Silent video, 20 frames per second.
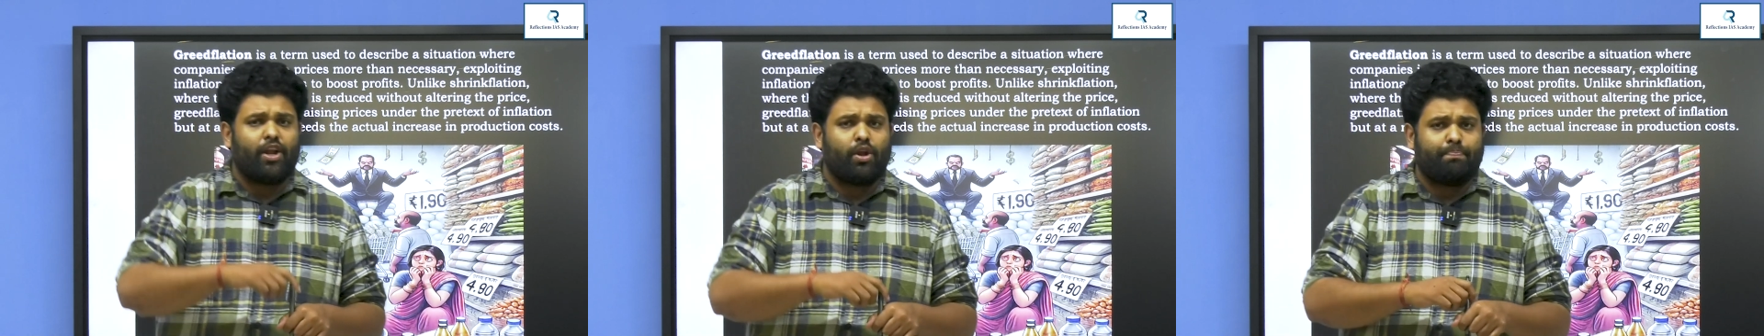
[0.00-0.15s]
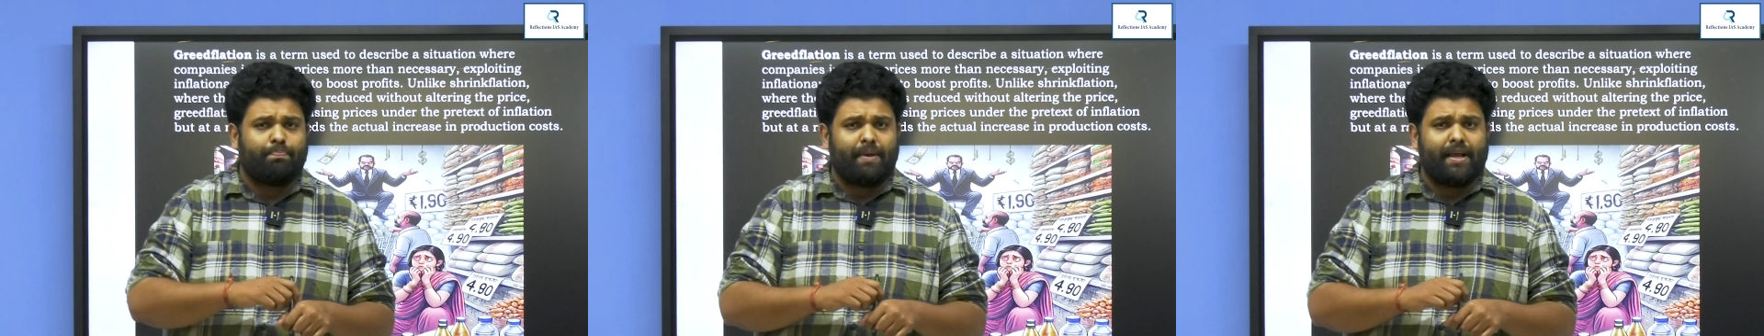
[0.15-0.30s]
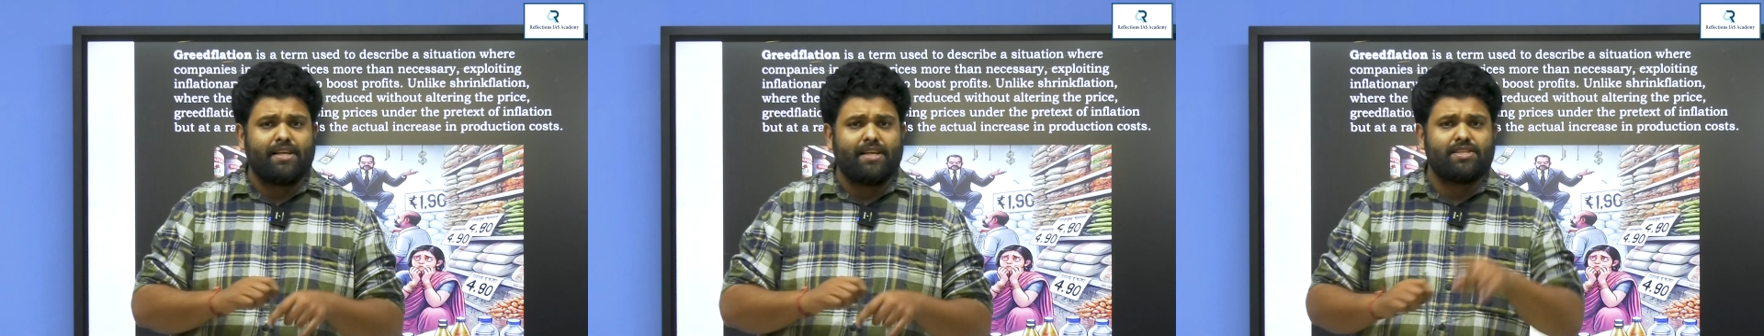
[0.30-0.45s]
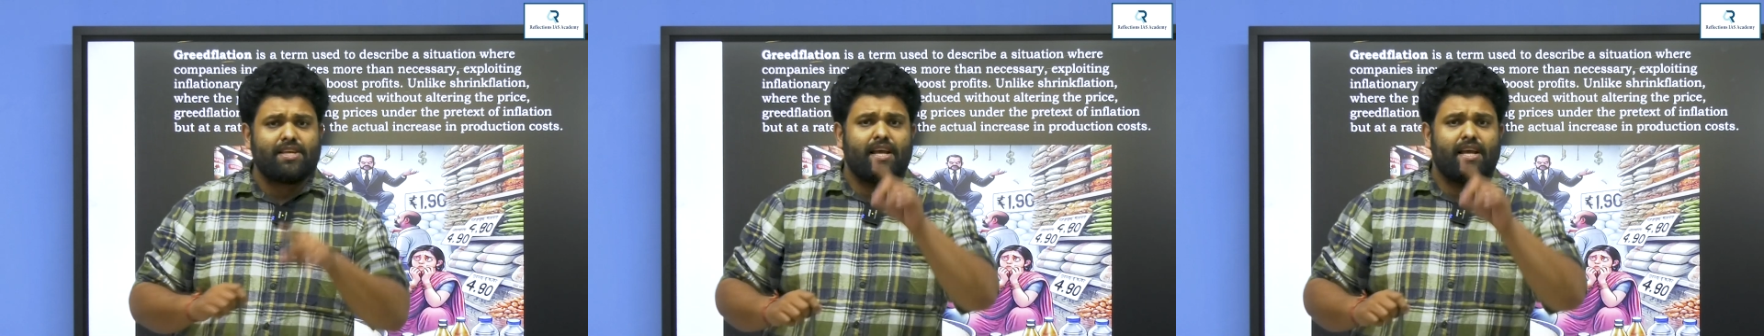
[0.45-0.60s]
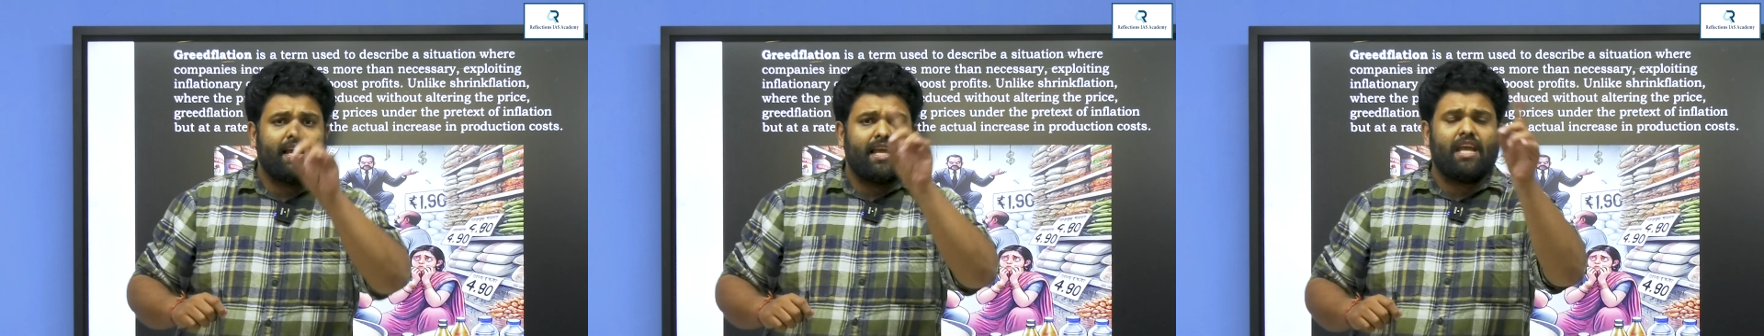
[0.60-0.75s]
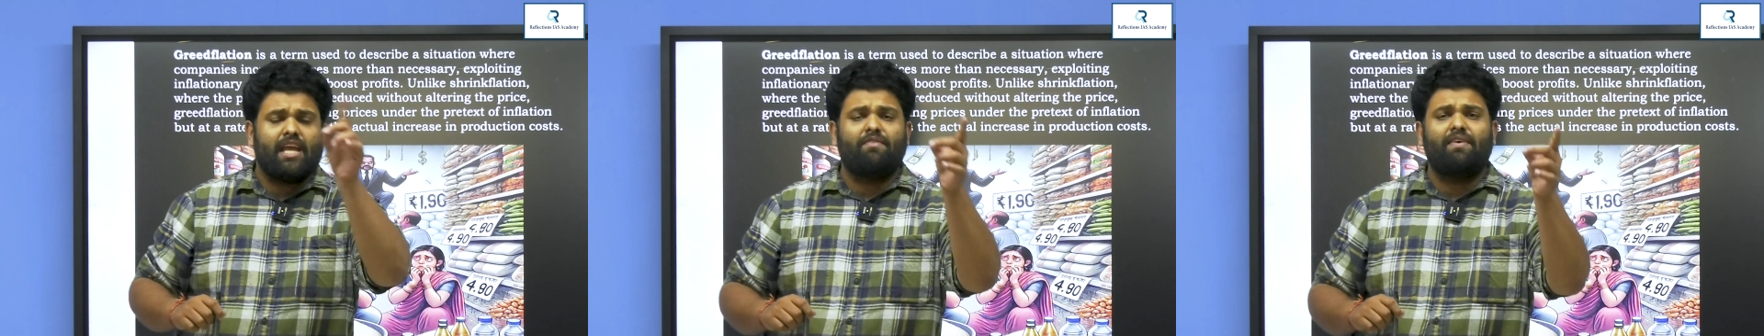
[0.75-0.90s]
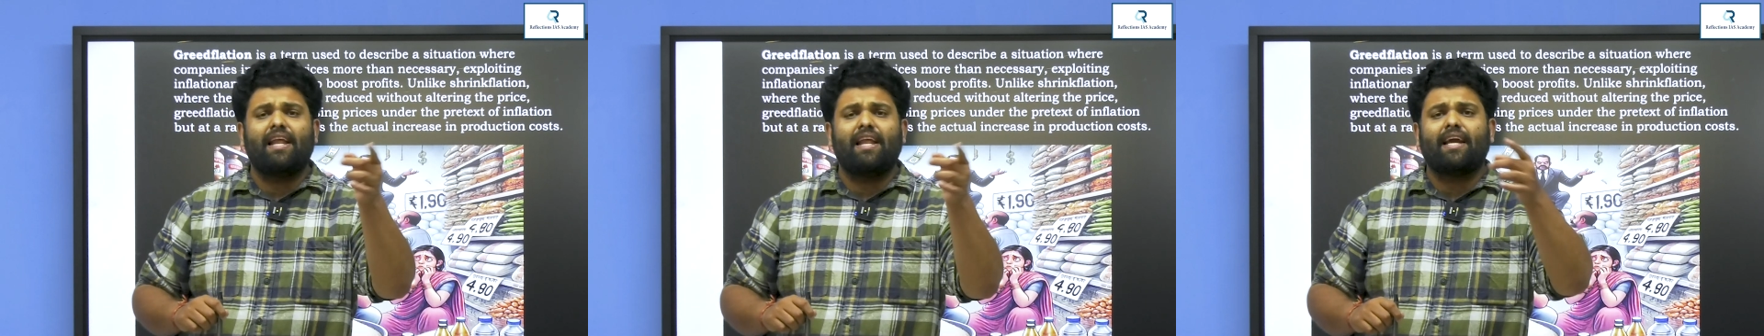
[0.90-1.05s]
rupees,
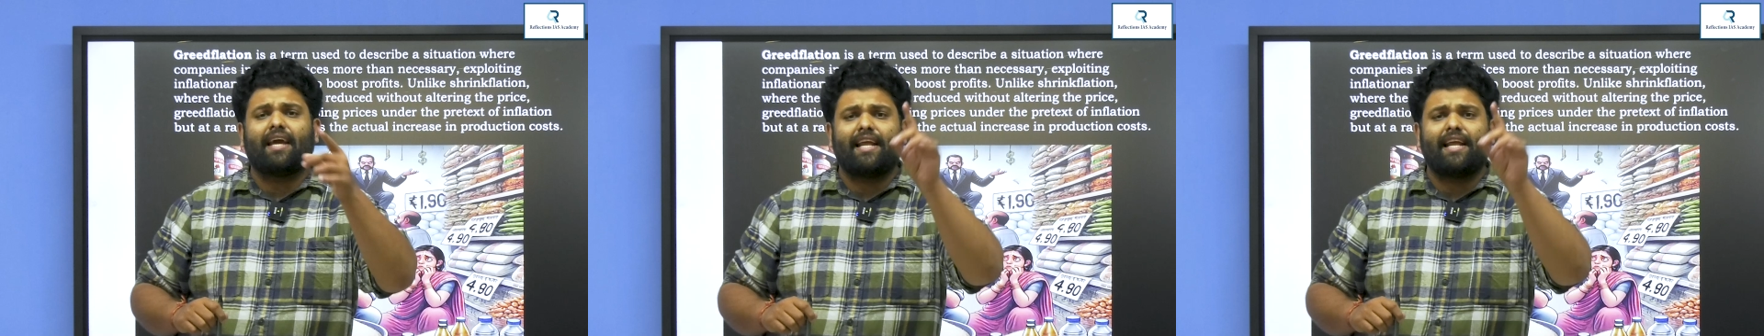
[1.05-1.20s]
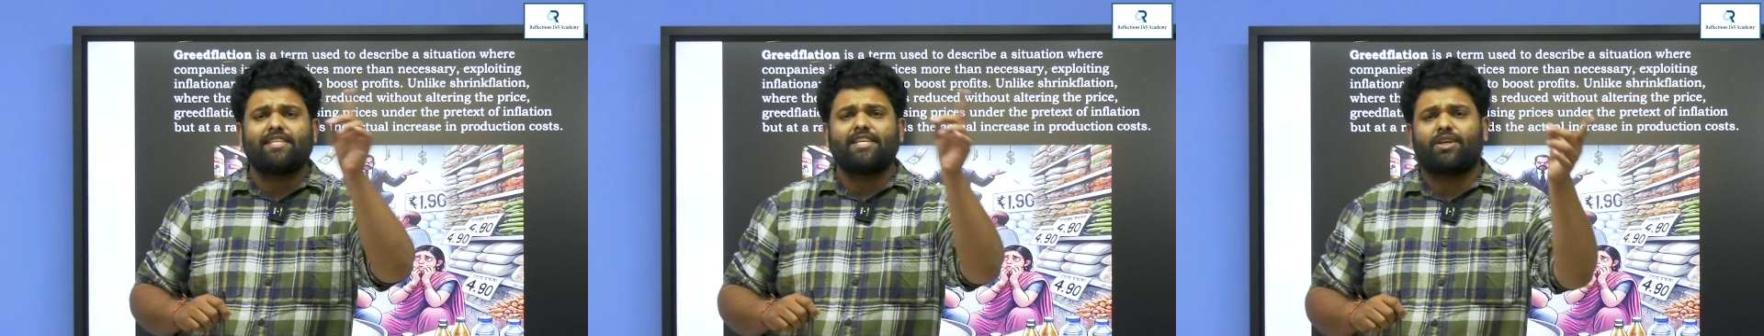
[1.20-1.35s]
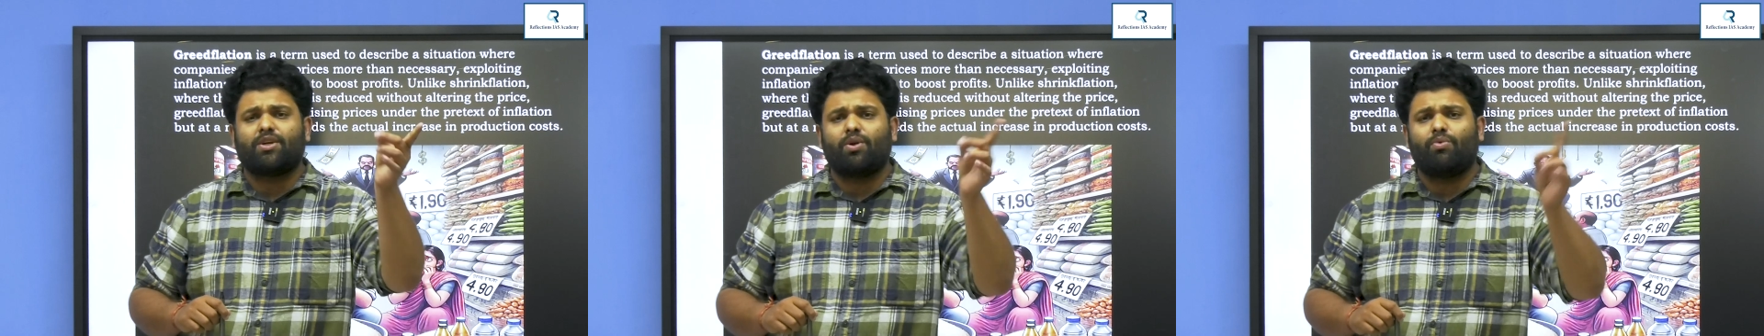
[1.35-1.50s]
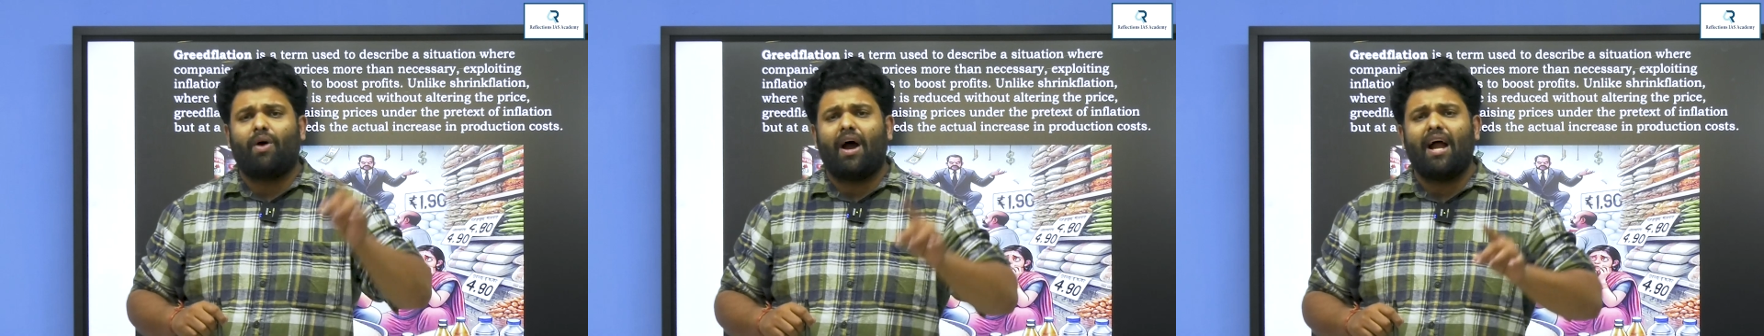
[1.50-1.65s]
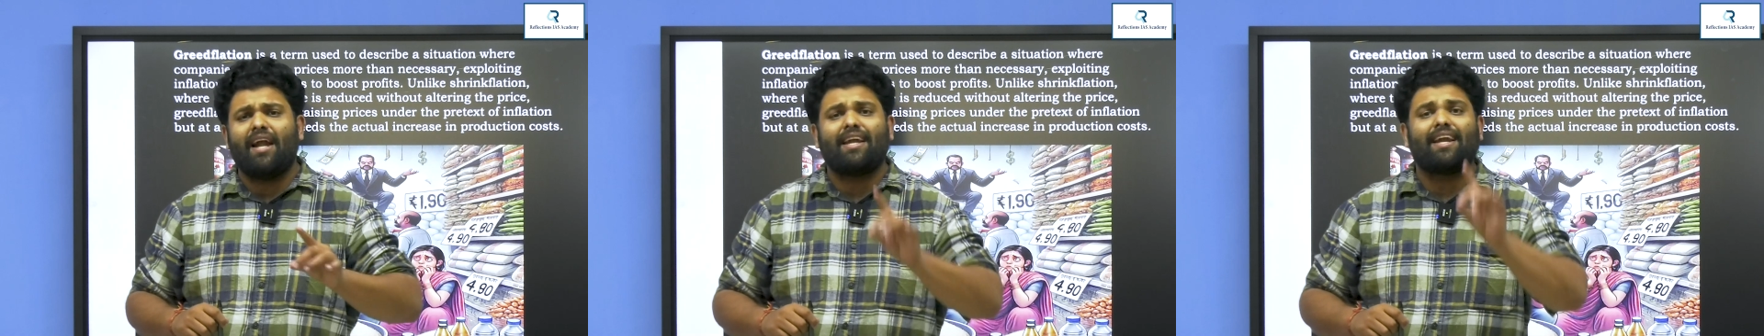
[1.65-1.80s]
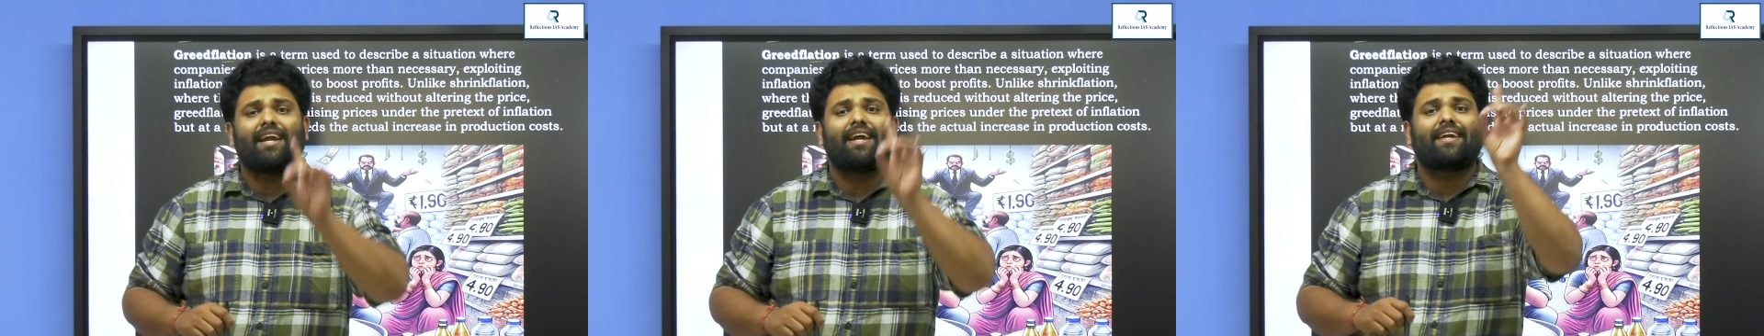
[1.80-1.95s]
he will increase it to what?